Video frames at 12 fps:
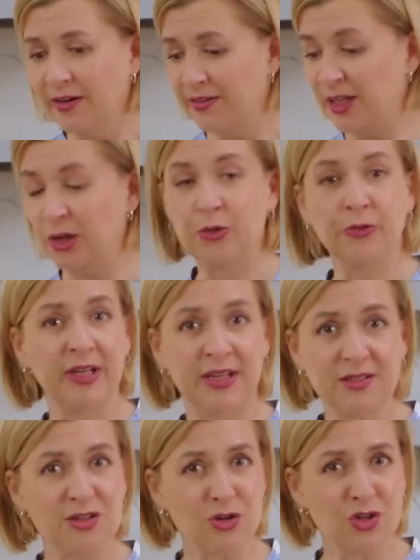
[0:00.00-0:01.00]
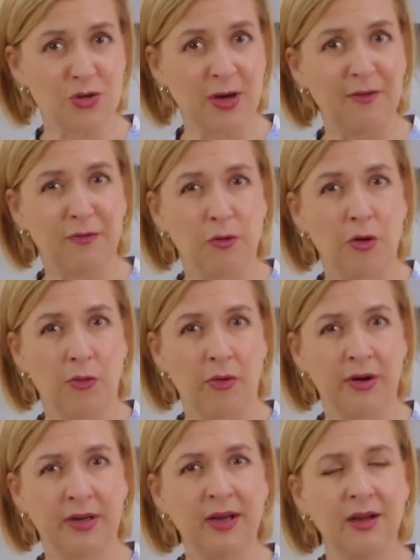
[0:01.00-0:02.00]
The ingredients are
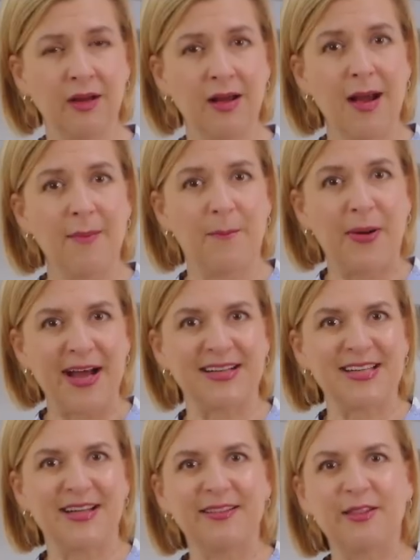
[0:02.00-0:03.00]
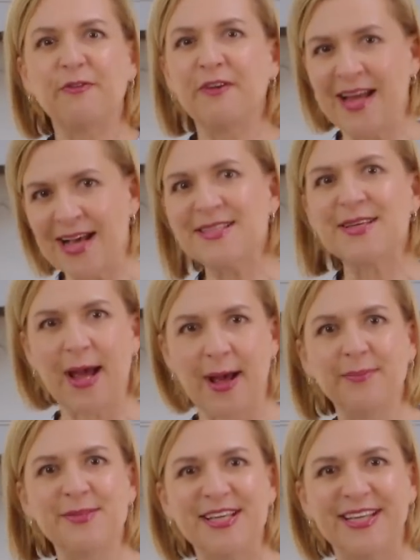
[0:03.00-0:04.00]
straightforward, but the finesse
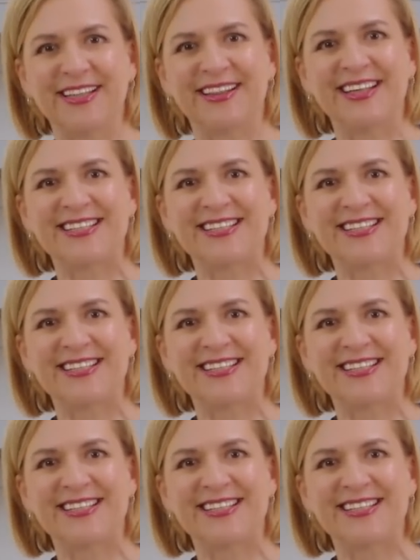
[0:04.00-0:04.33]
comes in the